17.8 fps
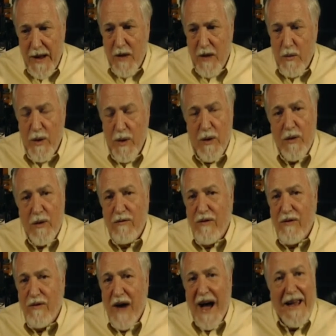we were
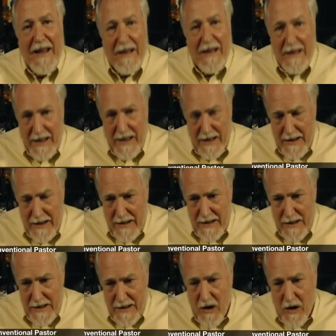violating
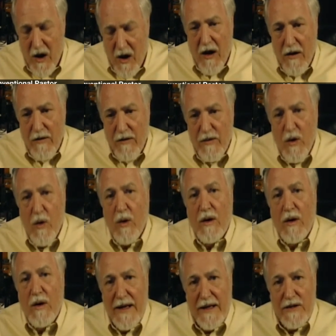this law of
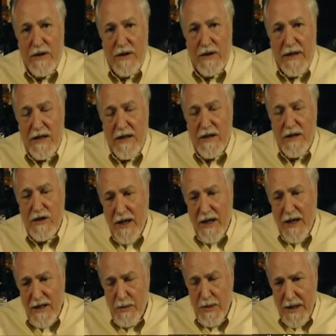correlation, that
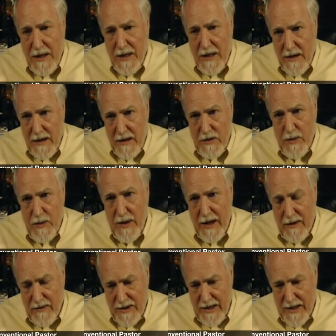just because
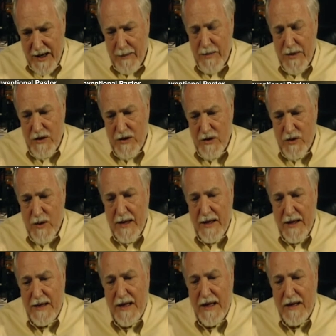we have
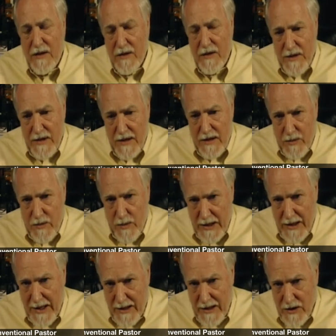demonstrated that there's this
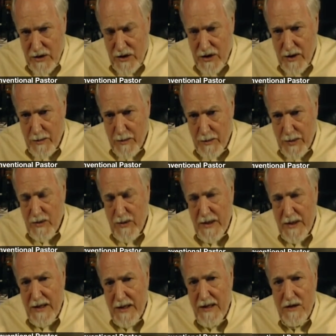relationship
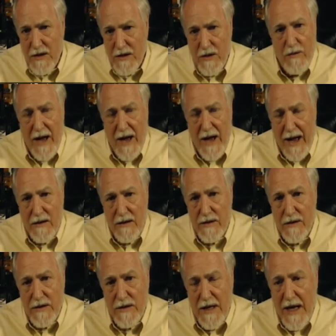between these two
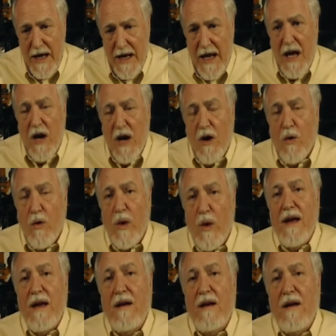factors,
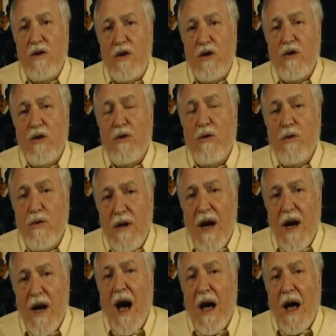we do
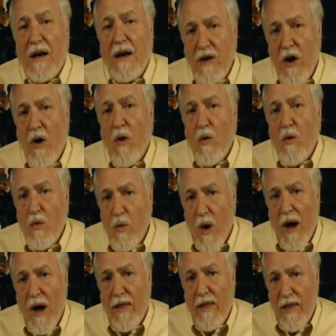not know
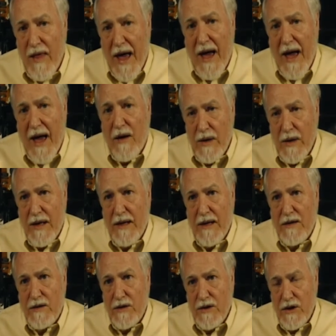what that
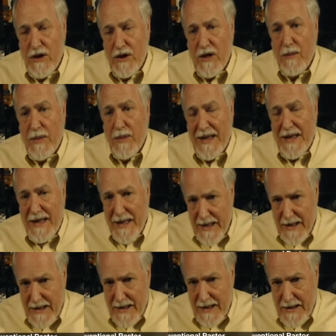relationship
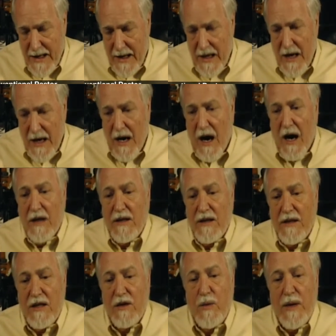is
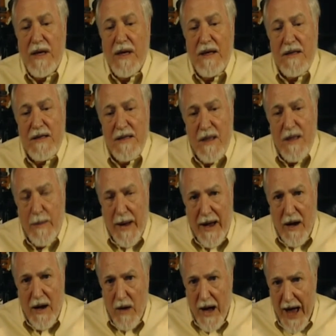until we can
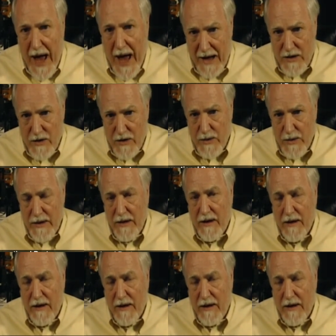somehow actually